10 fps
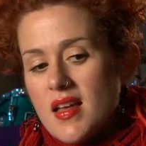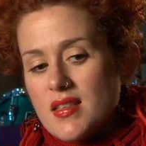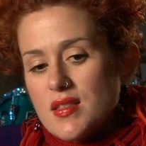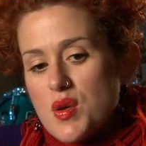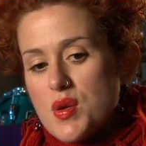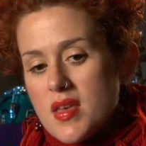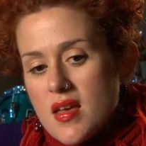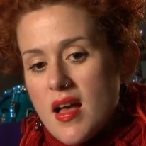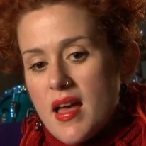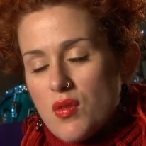So
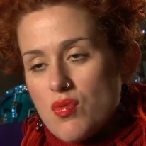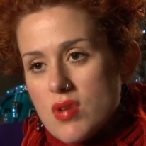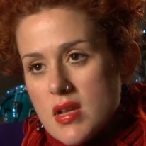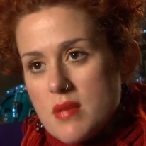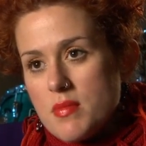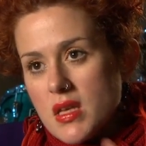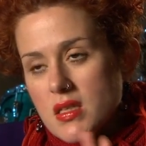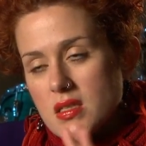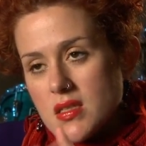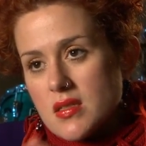yeah, I had a really
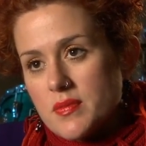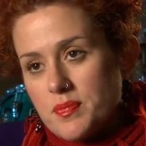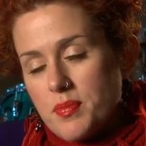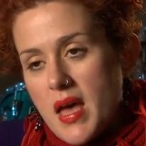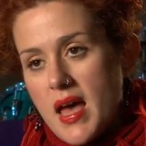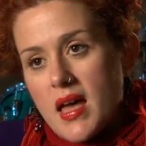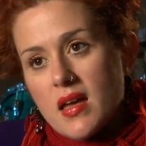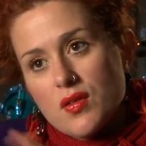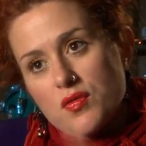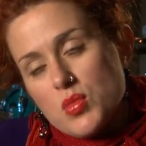mixed
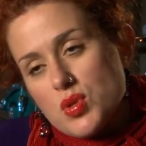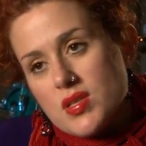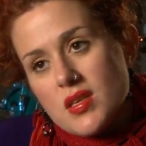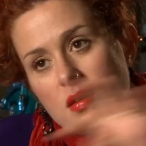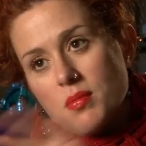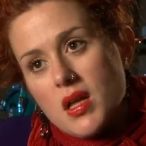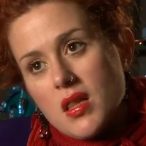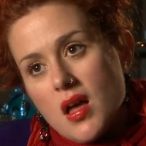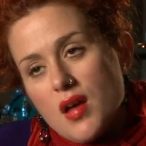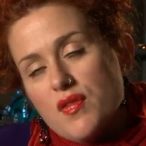bag of music in my
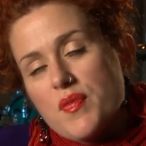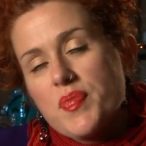life.